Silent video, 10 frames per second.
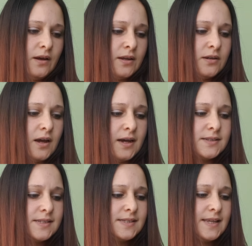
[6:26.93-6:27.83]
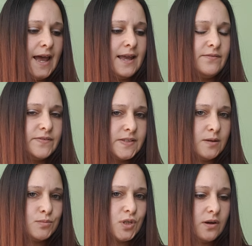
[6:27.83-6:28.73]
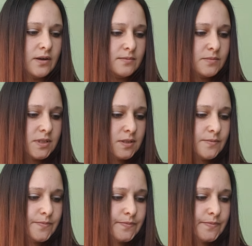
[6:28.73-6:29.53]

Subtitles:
and unsafe sometimes,